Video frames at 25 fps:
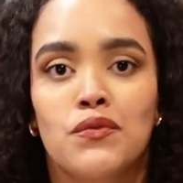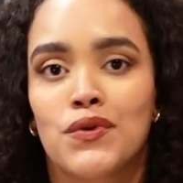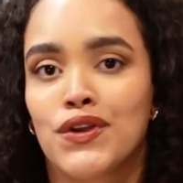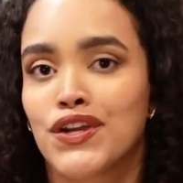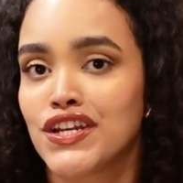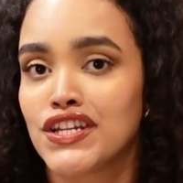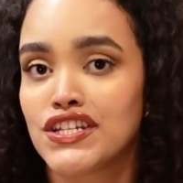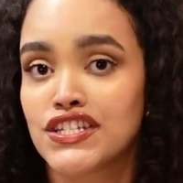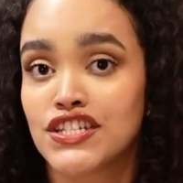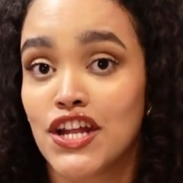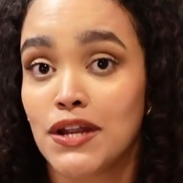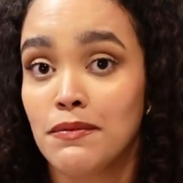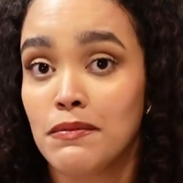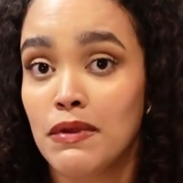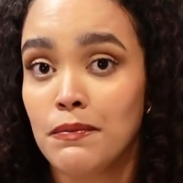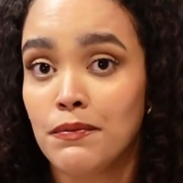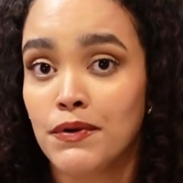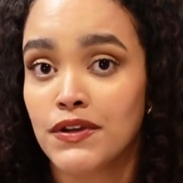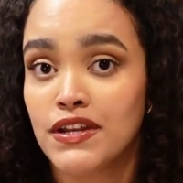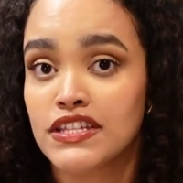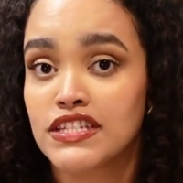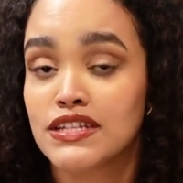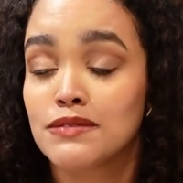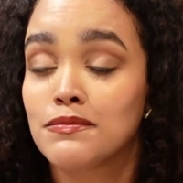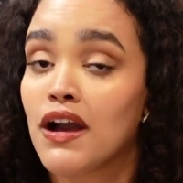We're gonna start by
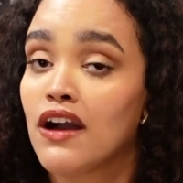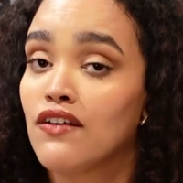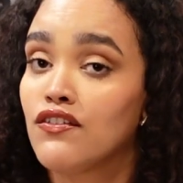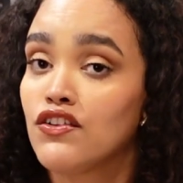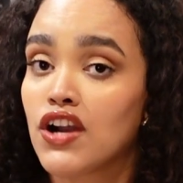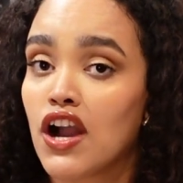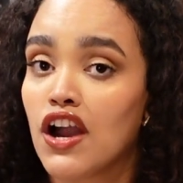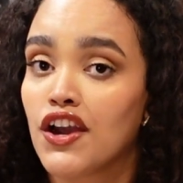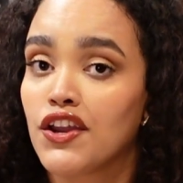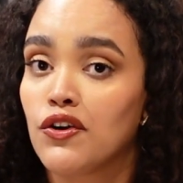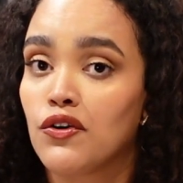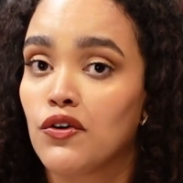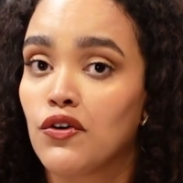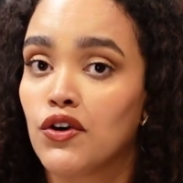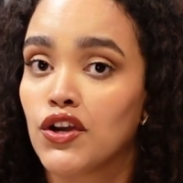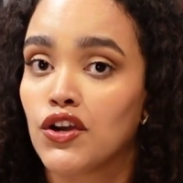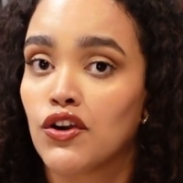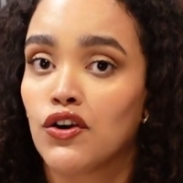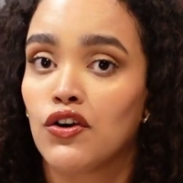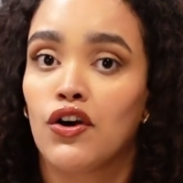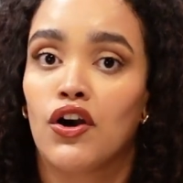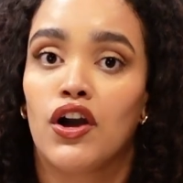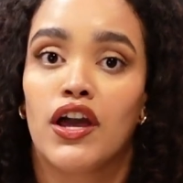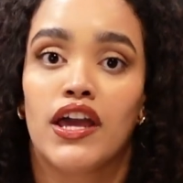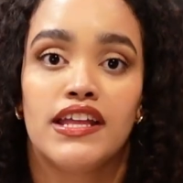putting some avocado
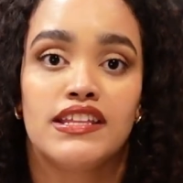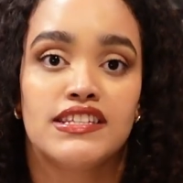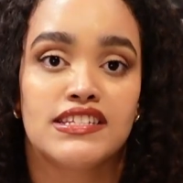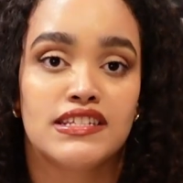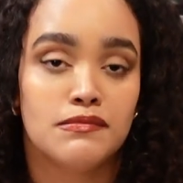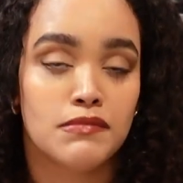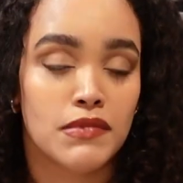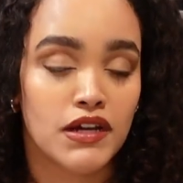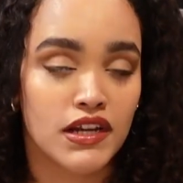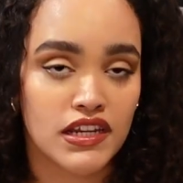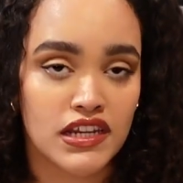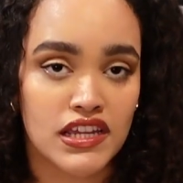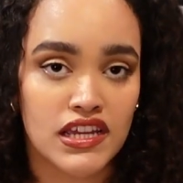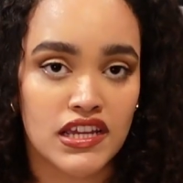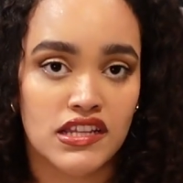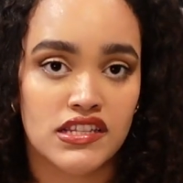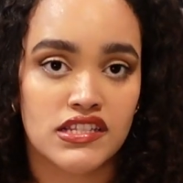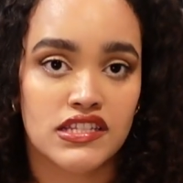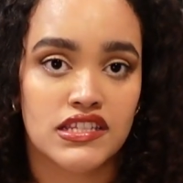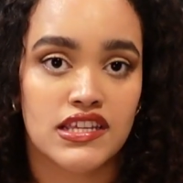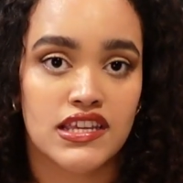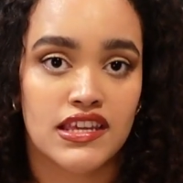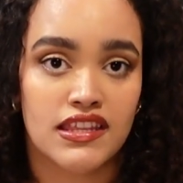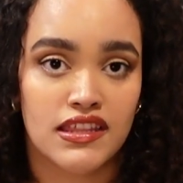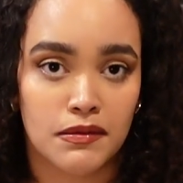oil and some onions
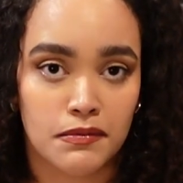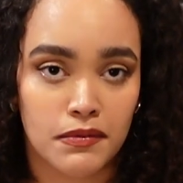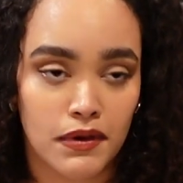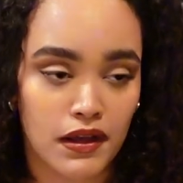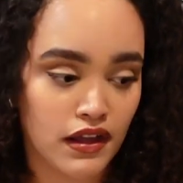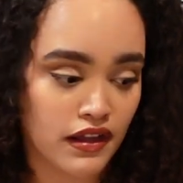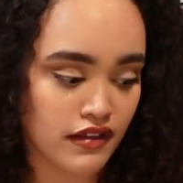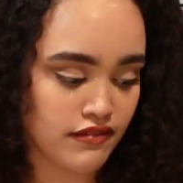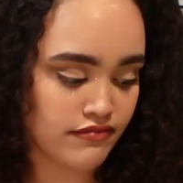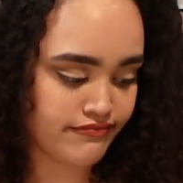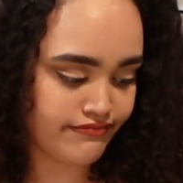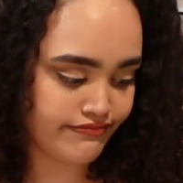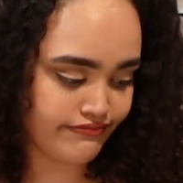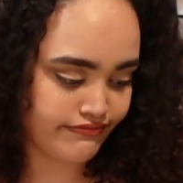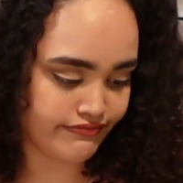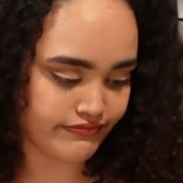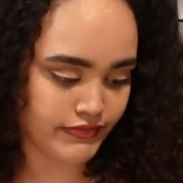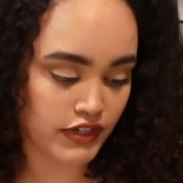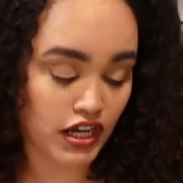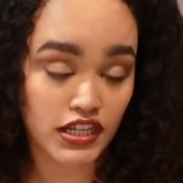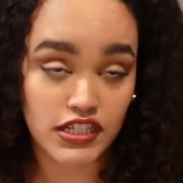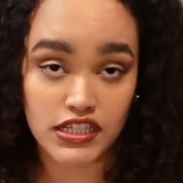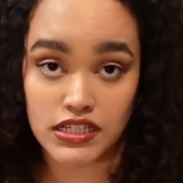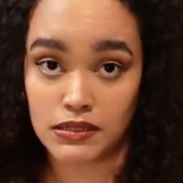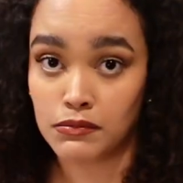in the pot
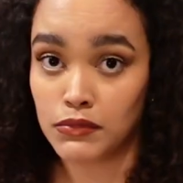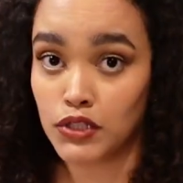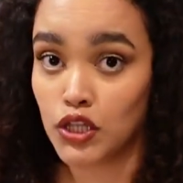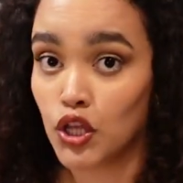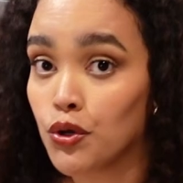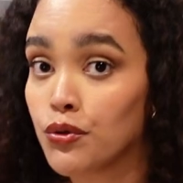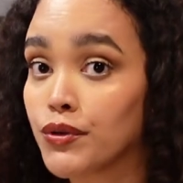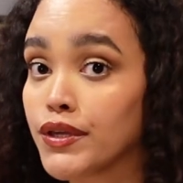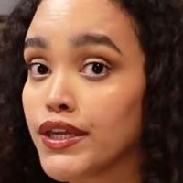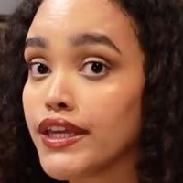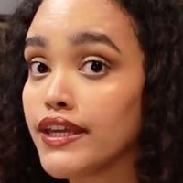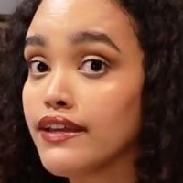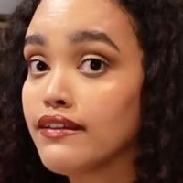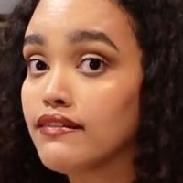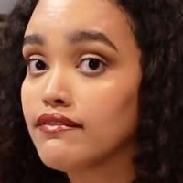on some low heat.